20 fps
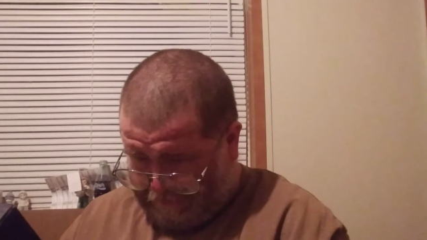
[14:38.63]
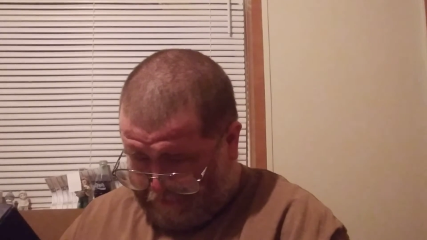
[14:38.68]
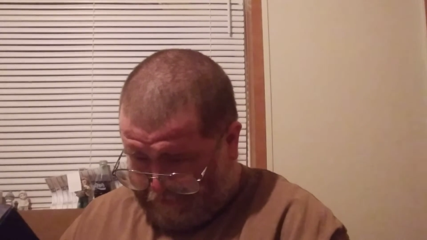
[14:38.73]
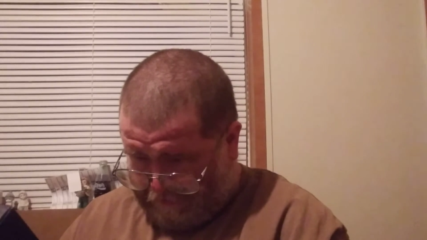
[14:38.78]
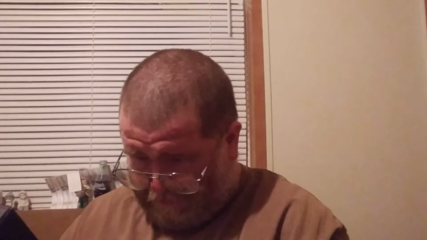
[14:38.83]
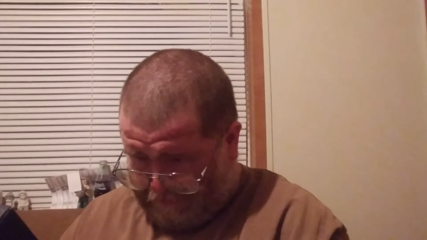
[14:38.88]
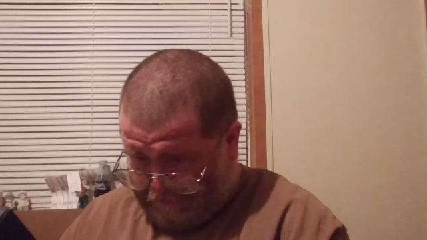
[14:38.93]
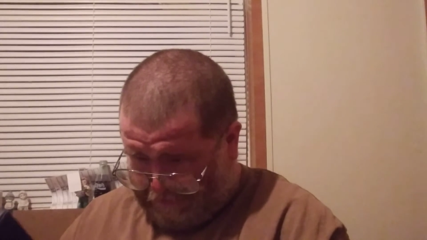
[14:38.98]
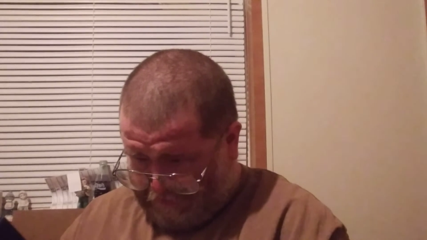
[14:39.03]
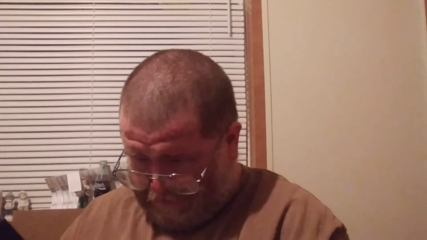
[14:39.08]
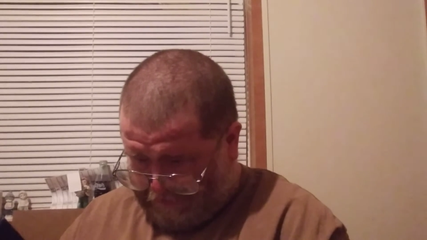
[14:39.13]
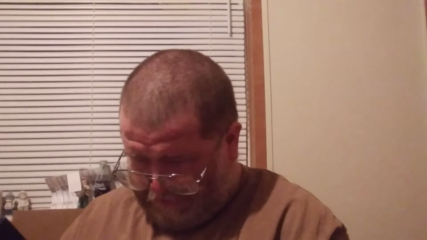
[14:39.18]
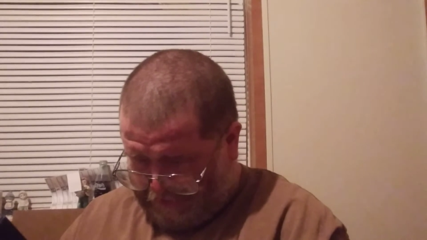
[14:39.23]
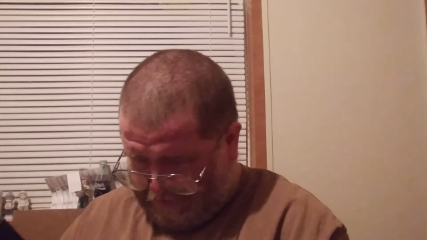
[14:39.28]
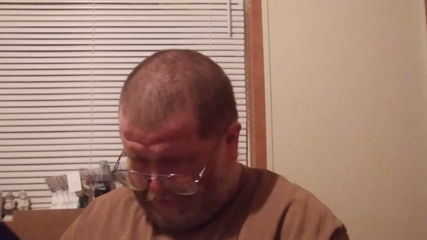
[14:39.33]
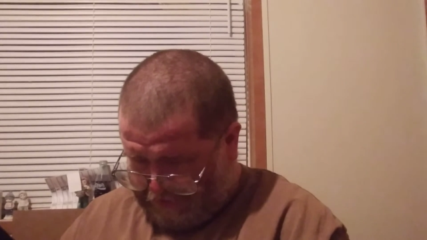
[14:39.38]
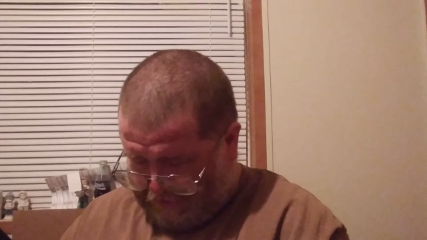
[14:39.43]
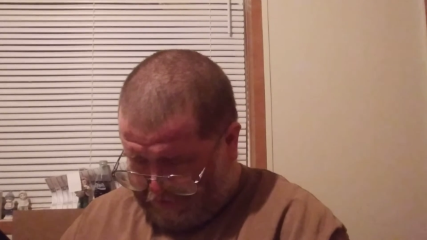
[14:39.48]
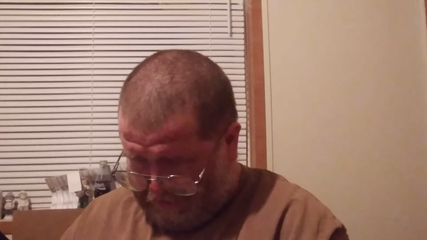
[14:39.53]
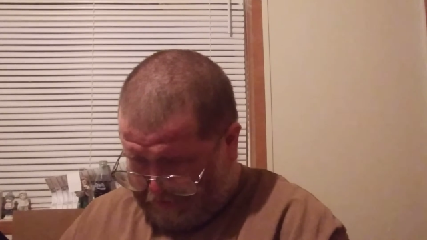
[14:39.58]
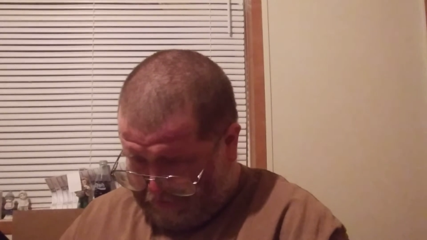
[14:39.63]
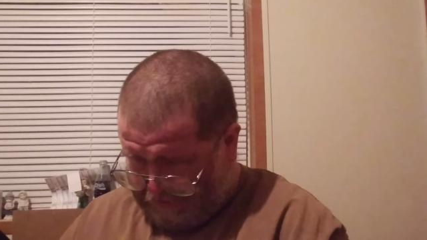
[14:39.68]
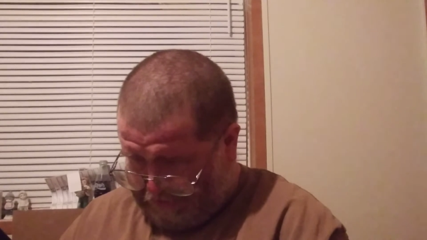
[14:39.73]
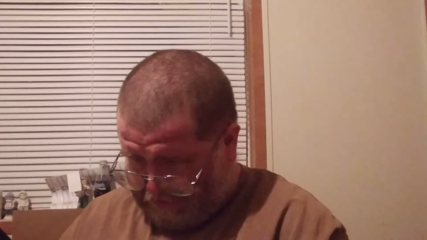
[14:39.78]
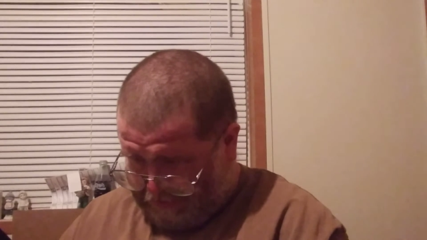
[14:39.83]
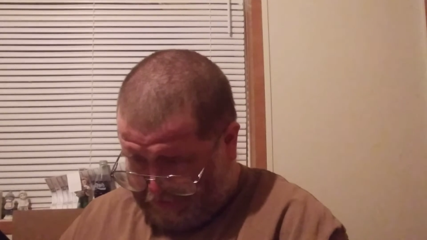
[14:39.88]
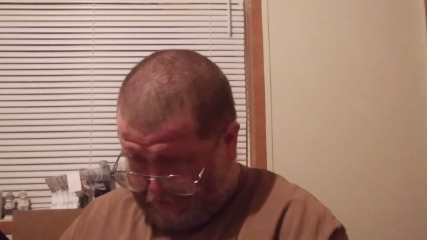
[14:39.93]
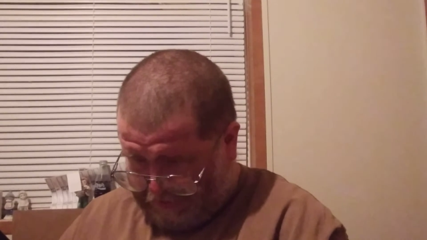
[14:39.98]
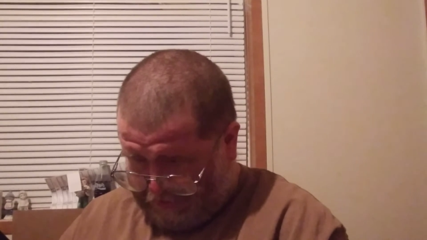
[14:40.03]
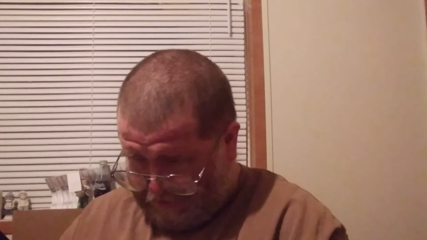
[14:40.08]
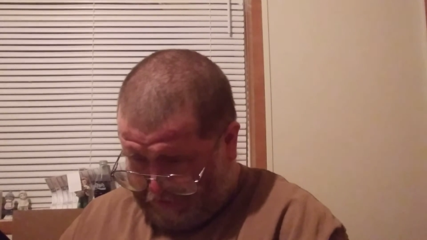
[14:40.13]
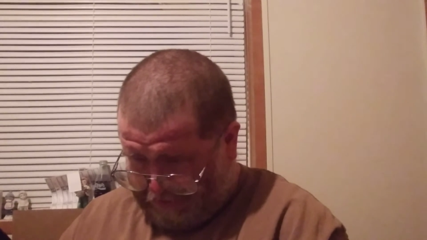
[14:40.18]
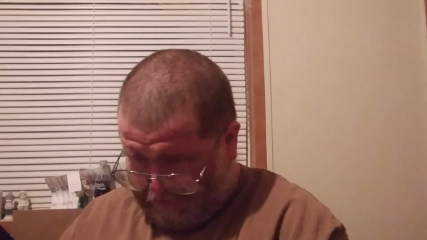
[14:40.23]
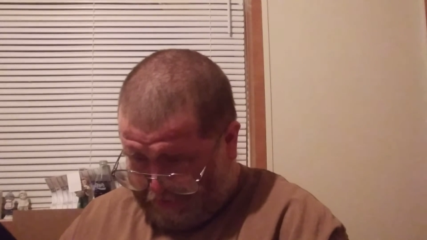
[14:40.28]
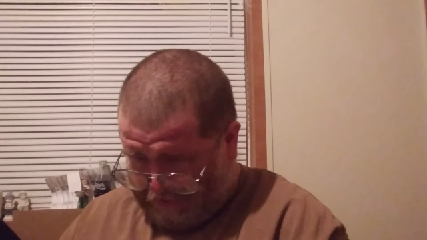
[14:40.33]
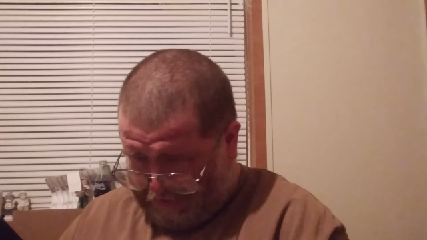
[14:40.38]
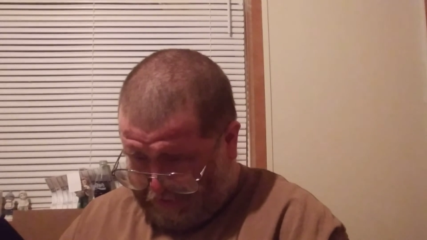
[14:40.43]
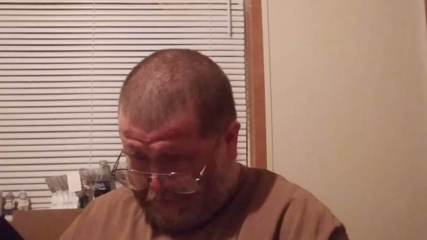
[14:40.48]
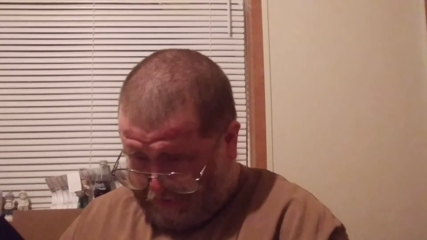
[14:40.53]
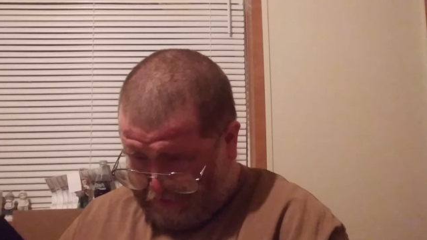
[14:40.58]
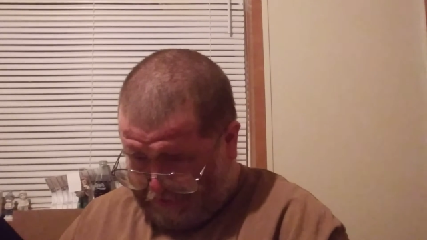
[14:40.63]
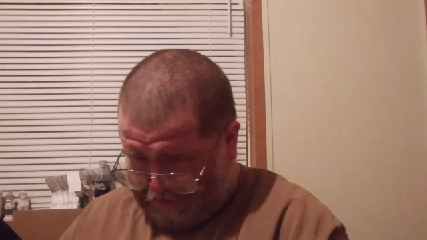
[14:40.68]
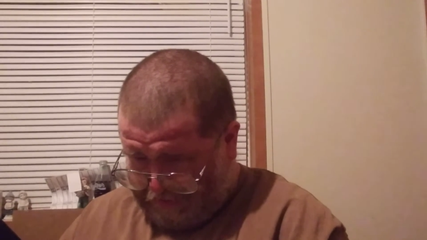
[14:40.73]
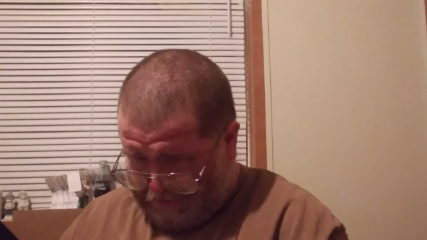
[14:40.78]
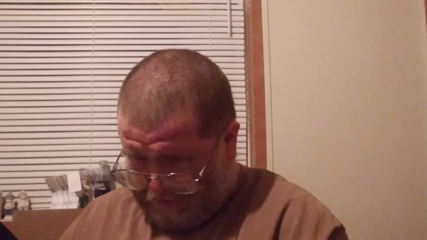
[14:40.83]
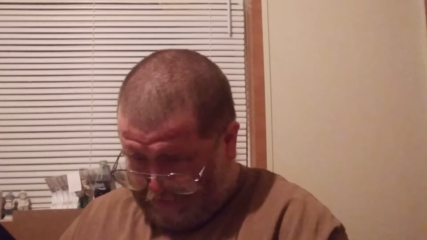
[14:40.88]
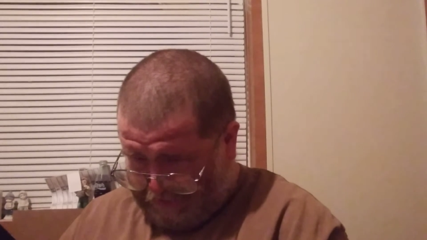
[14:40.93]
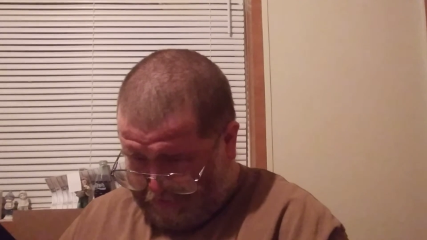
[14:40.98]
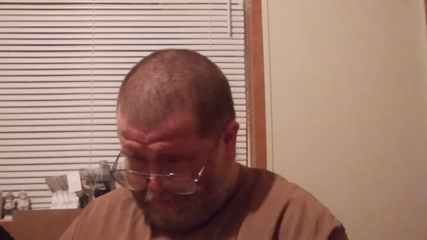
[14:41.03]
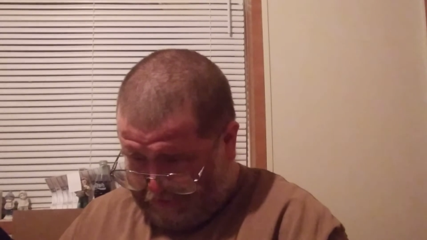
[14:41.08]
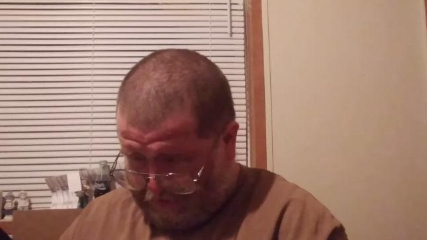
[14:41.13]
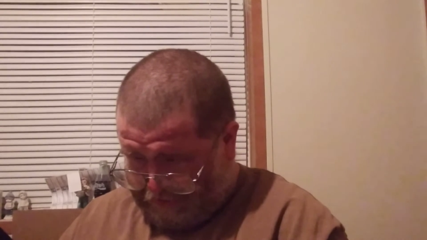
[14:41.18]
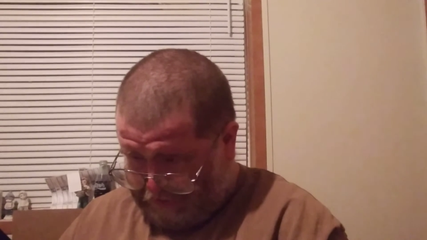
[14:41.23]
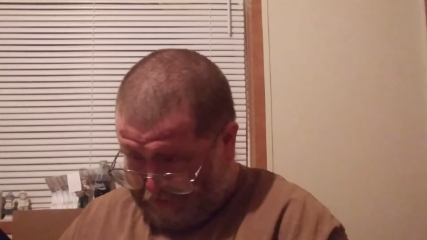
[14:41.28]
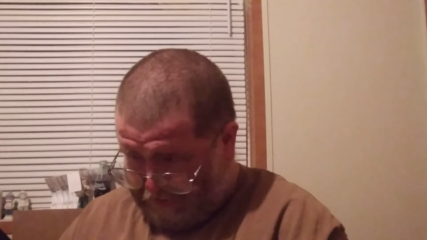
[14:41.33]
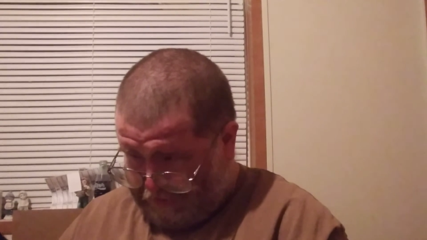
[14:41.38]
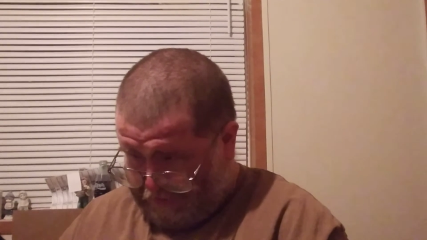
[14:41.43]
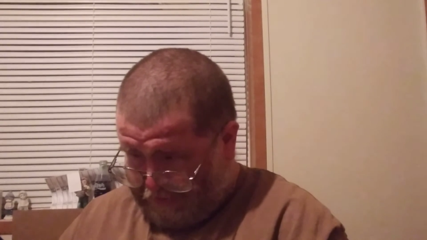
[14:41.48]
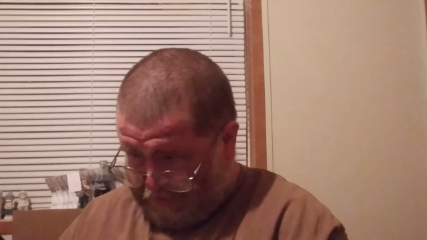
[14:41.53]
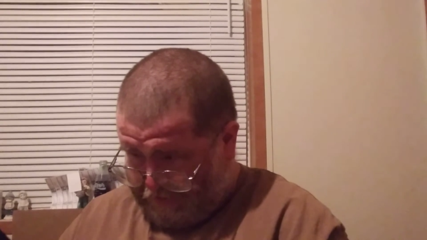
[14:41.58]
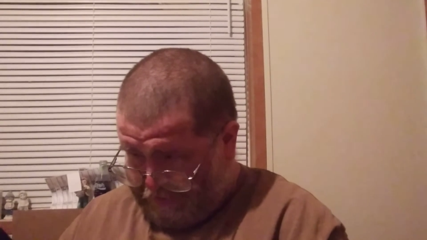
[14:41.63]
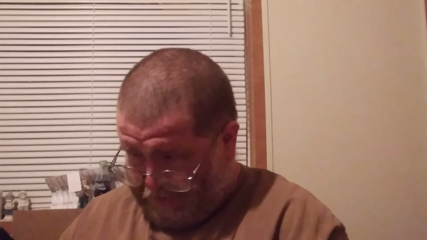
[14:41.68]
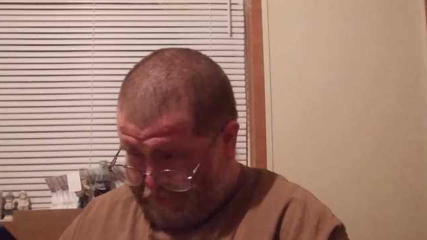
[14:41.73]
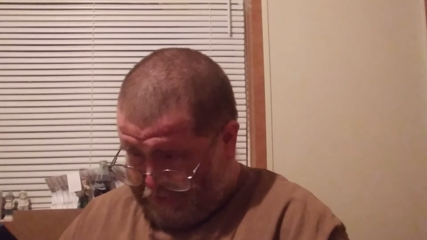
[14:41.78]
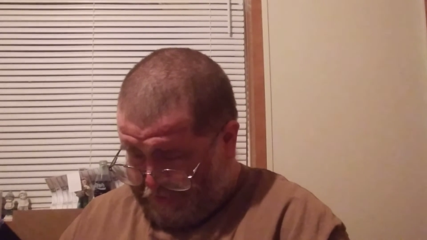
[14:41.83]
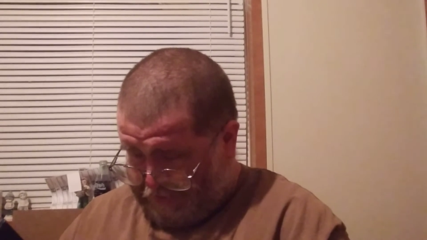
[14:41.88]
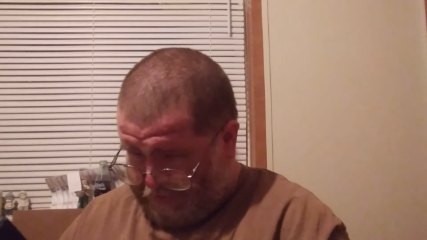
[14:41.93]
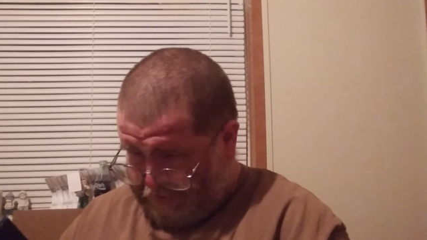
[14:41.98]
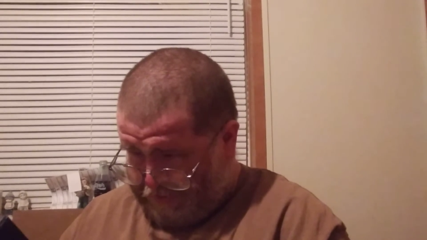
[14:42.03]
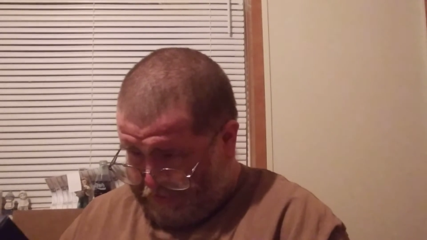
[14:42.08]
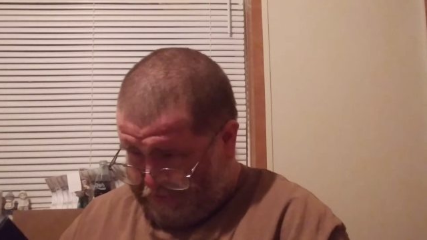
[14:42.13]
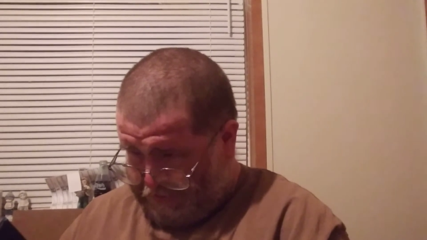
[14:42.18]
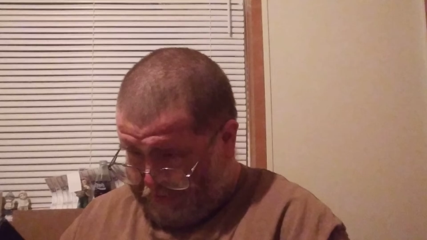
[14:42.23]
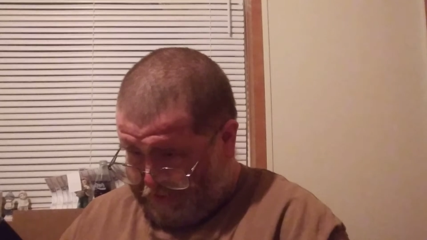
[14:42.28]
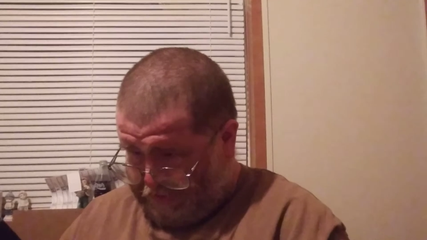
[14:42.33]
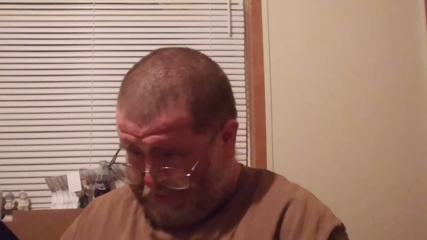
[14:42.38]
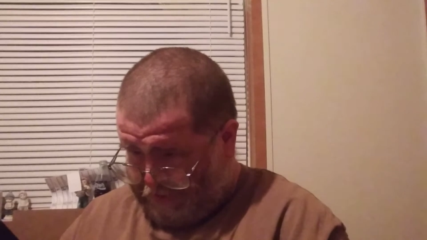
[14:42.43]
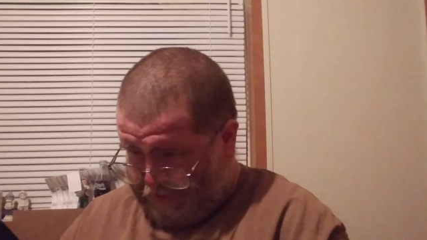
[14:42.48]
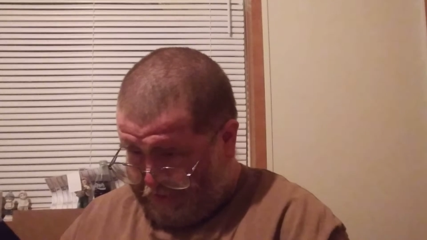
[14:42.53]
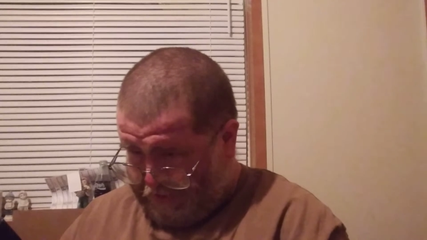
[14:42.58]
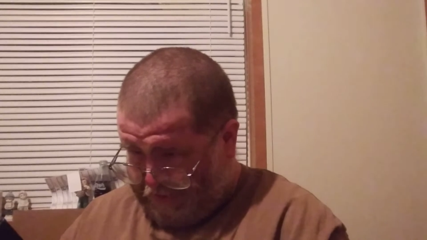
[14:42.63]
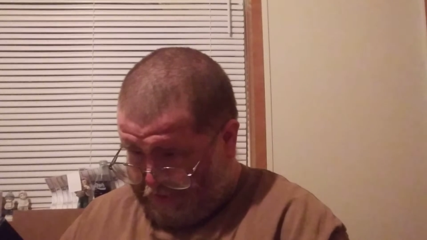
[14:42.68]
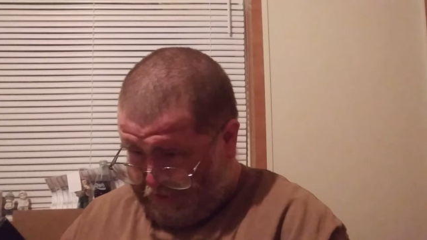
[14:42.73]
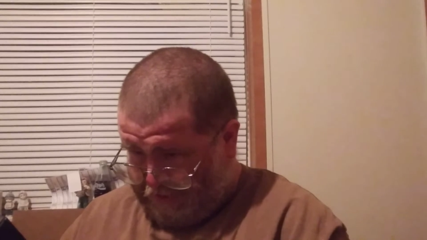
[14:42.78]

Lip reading: (no speaker visible)